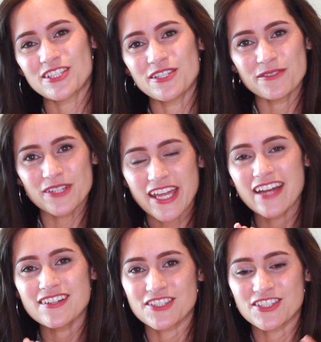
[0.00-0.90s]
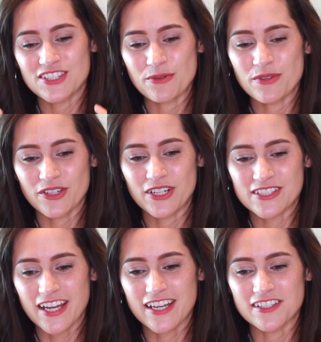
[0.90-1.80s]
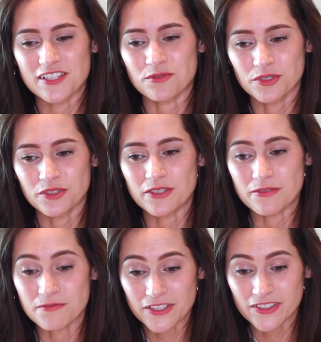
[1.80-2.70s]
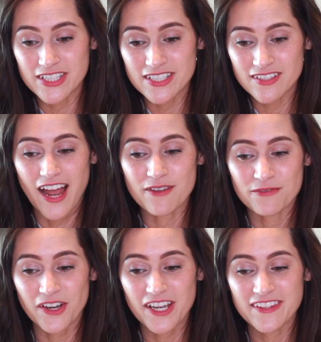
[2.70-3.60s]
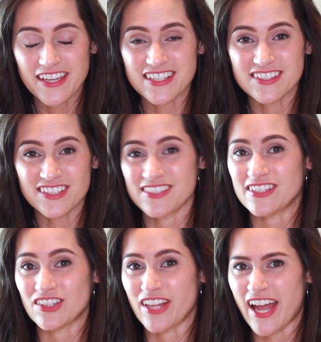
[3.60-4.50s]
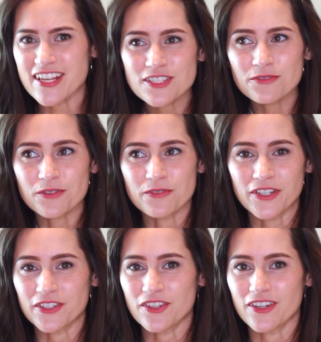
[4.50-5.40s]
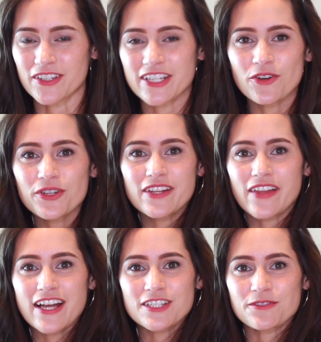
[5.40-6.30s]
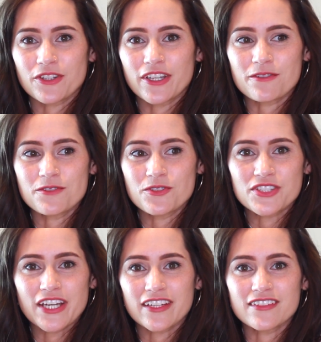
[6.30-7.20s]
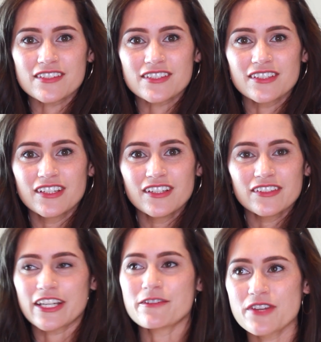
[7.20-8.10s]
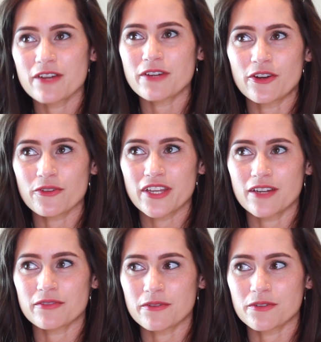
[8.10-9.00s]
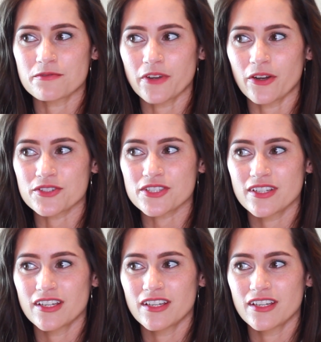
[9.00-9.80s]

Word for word: So if you can just sit with your anxiety and really feel it, I find that it doesn't last for very long. Like it only lasts for like a few seconds. Like I've never I don't think I've ever felt